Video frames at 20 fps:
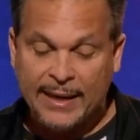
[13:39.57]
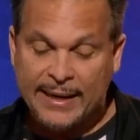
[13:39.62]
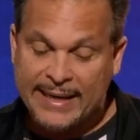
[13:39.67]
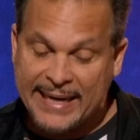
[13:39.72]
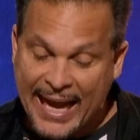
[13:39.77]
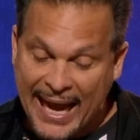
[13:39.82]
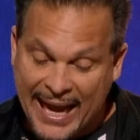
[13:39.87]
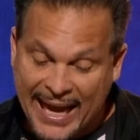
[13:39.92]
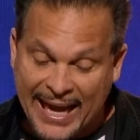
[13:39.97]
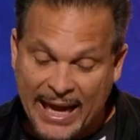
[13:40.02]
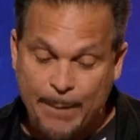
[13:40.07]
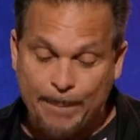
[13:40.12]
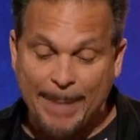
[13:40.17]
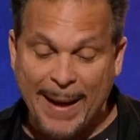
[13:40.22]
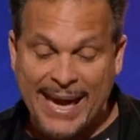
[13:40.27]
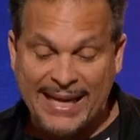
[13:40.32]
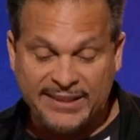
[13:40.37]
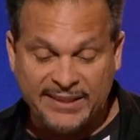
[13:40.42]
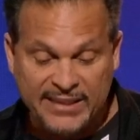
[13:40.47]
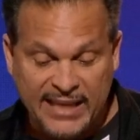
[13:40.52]
gay and
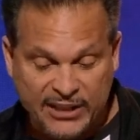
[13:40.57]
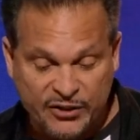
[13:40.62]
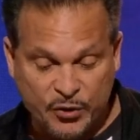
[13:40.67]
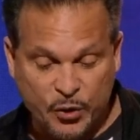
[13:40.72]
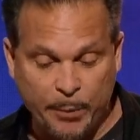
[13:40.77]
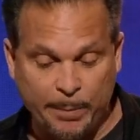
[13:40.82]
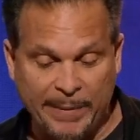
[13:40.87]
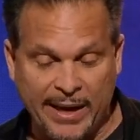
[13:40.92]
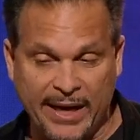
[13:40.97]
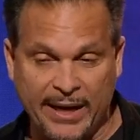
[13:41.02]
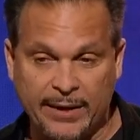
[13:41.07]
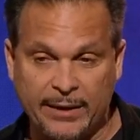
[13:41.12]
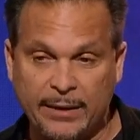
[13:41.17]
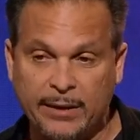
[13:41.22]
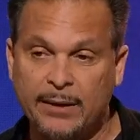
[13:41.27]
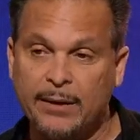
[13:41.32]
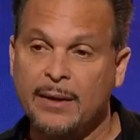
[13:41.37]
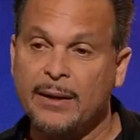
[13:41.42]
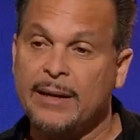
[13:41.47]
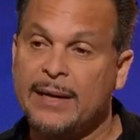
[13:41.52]
bisexual men
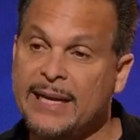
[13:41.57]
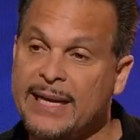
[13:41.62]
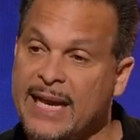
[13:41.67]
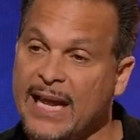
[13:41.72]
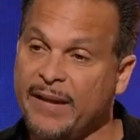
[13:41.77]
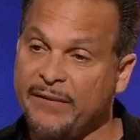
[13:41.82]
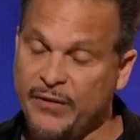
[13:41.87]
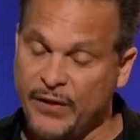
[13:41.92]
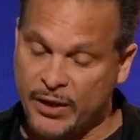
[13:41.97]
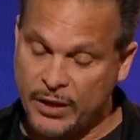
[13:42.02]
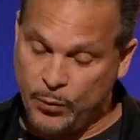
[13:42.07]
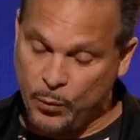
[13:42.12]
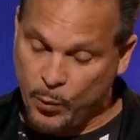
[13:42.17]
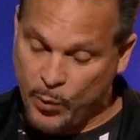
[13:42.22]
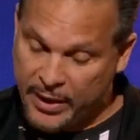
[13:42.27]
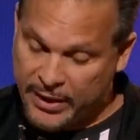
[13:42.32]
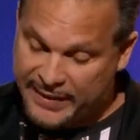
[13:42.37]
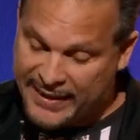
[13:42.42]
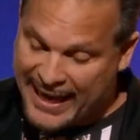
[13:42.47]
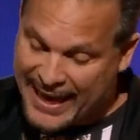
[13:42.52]
living
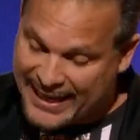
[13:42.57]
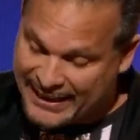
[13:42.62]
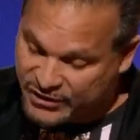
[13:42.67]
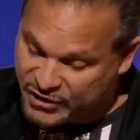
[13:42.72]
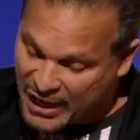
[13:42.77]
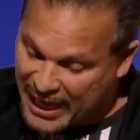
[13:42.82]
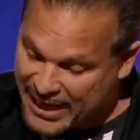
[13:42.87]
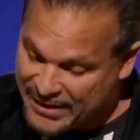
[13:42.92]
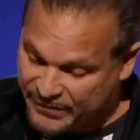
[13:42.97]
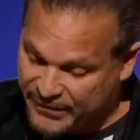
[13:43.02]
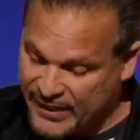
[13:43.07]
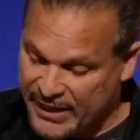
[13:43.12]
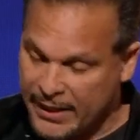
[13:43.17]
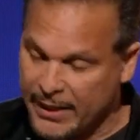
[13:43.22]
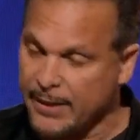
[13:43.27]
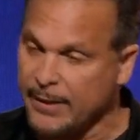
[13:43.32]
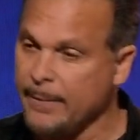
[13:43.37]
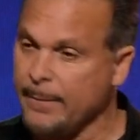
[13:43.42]
with HIV,